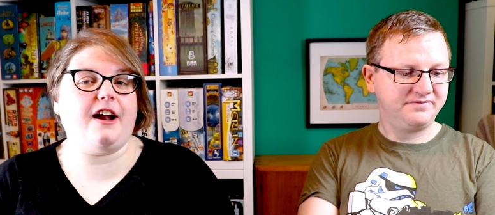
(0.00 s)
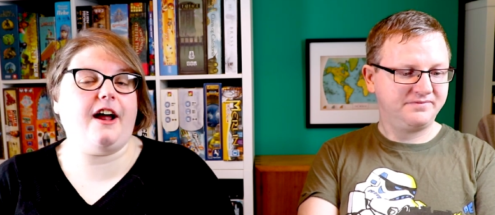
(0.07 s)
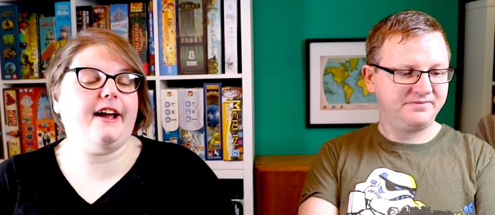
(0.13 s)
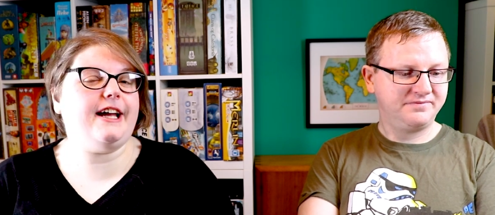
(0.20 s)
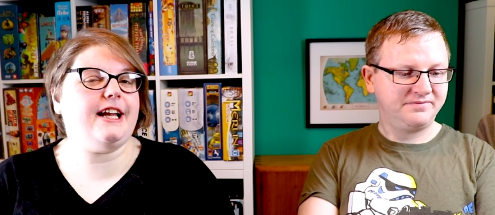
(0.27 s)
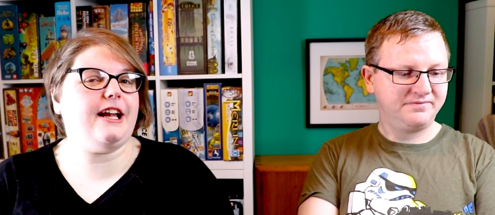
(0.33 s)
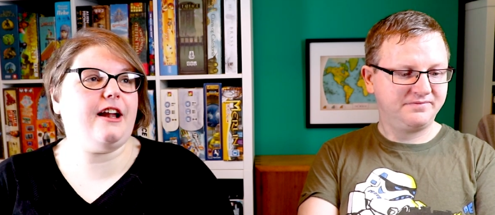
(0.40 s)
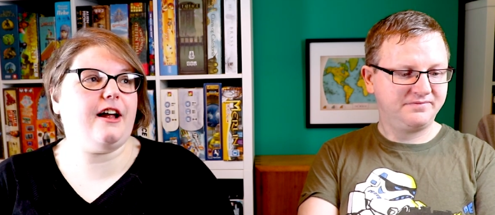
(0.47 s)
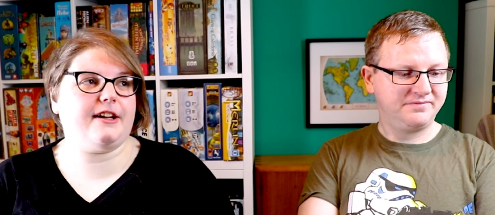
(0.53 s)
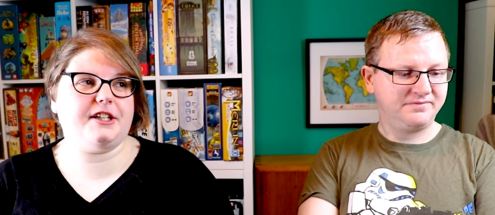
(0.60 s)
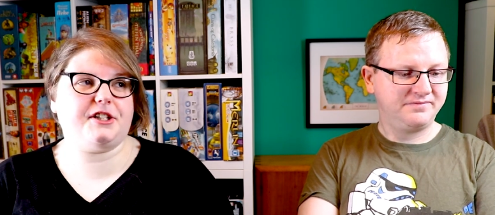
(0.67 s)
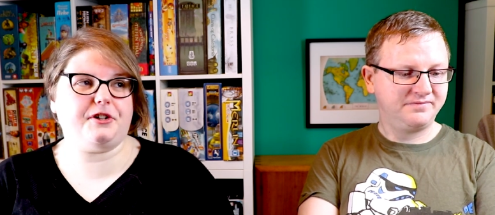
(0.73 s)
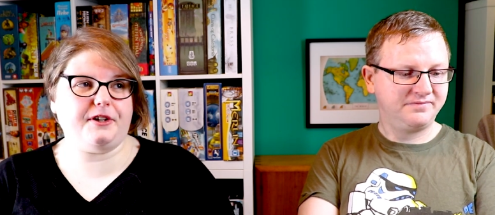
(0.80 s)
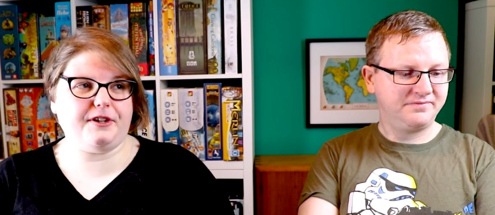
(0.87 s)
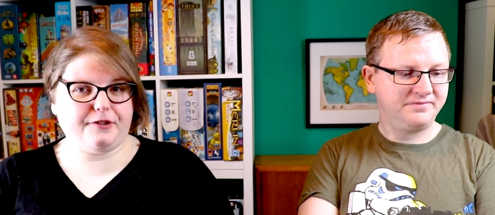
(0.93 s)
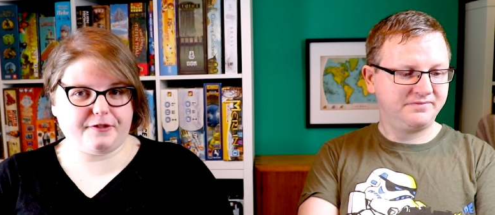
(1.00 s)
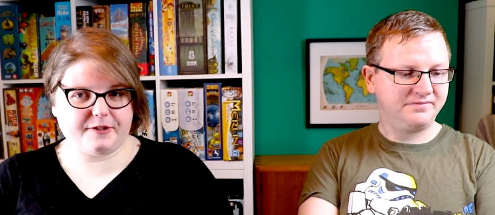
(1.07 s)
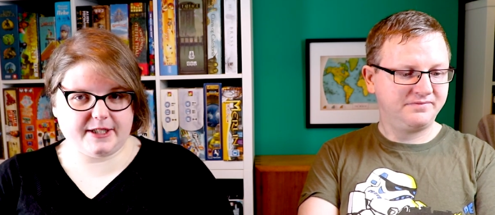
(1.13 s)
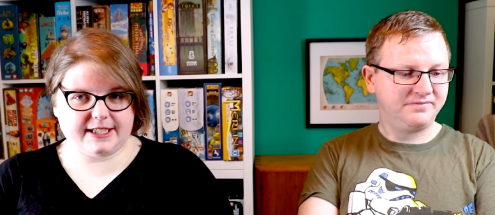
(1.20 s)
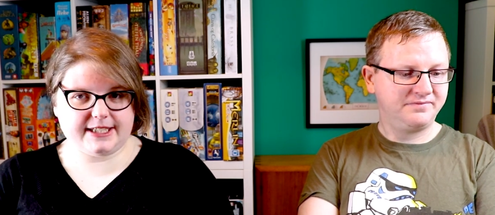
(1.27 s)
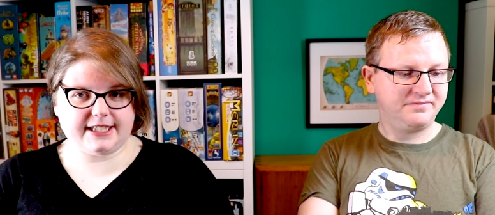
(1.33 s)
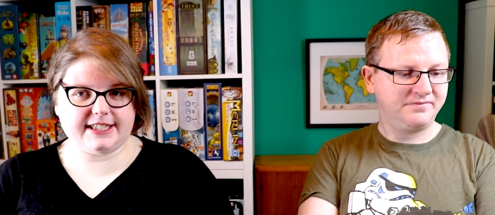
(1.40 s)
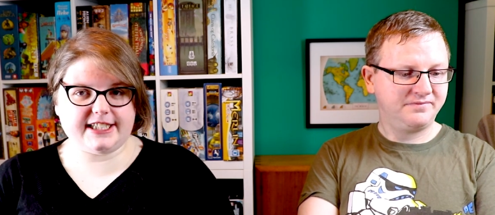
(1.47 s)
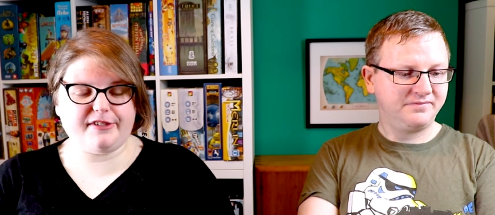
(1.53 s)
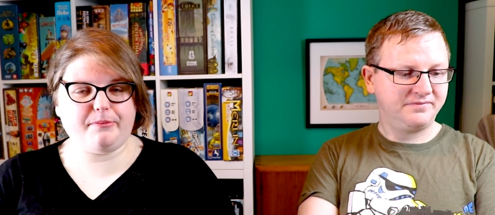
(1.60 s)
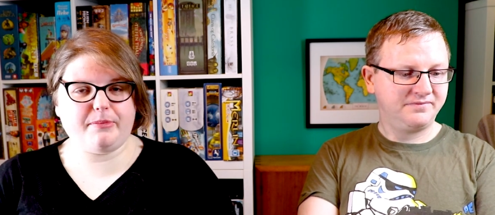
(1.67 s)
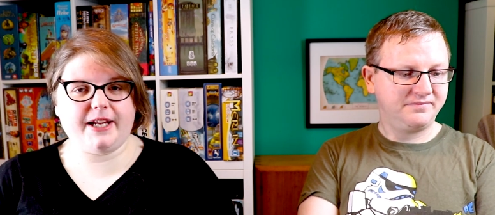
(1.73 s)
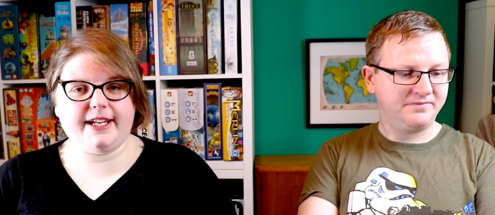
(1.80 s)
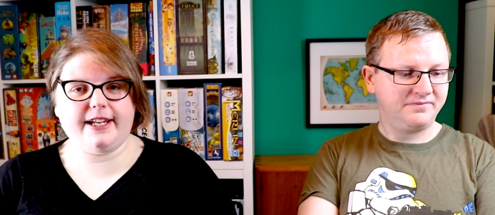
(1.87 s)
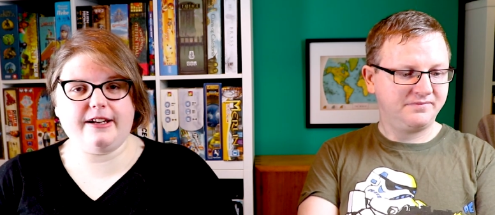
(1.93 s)
Speaker 1: and I had a lot of choice for this because
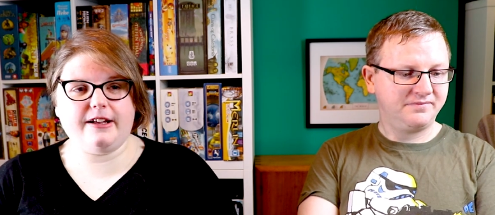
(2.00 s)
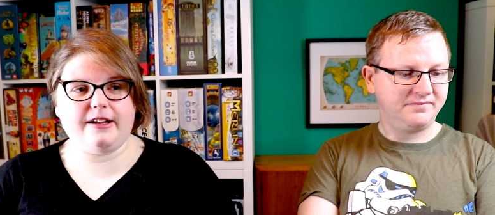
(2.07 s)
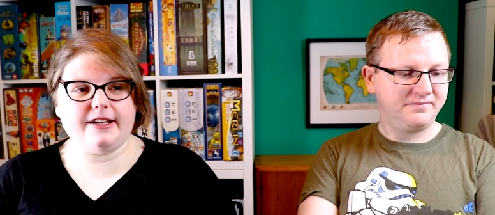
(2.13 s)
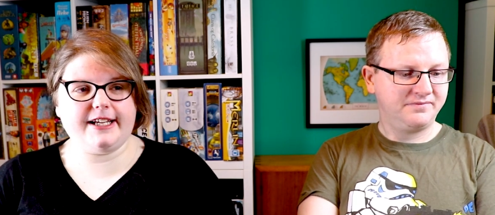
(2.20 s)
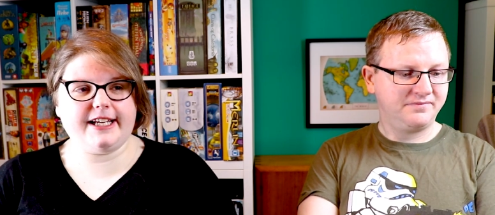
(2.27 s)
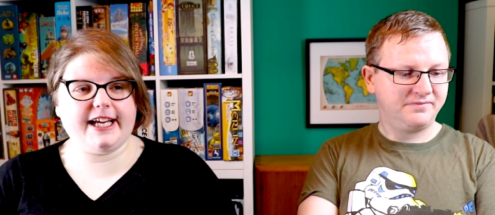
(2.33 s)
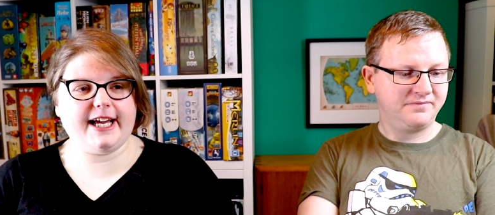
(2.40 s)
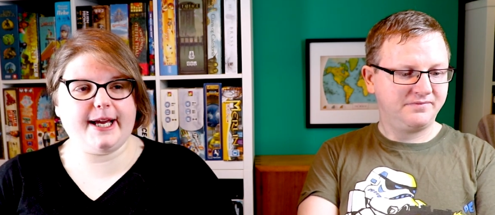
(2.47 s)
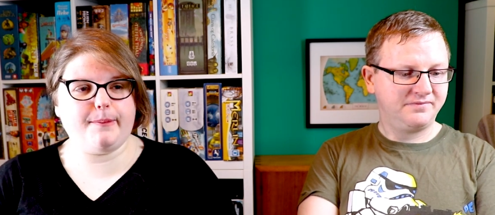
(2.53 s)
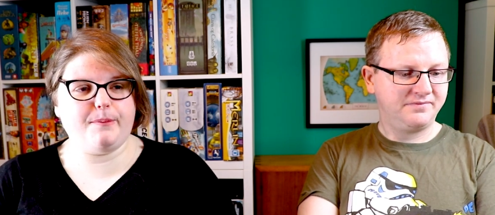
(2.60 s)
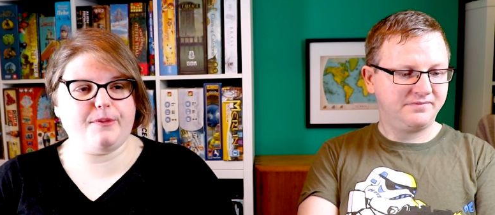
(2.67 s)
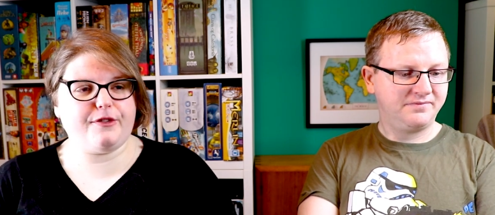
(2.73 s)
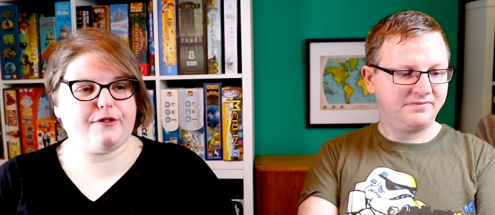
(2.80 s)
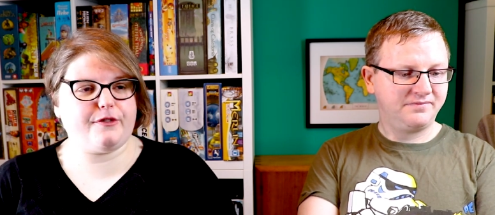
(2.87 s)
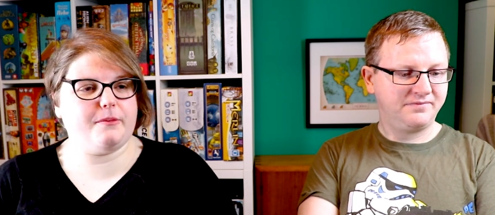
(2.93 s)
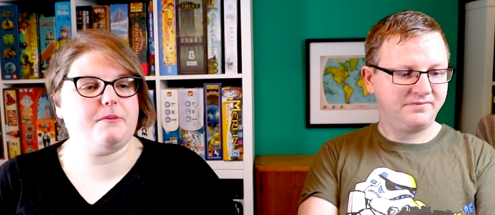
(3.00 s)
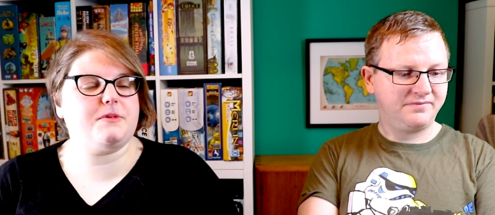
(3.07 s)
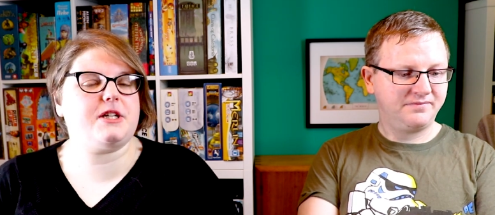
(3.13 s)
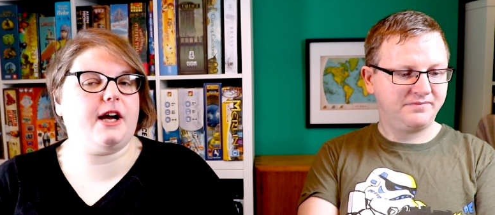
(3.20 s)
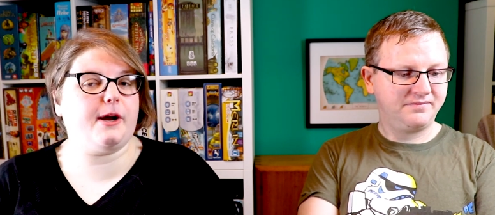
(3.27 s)
I've played a lot of games from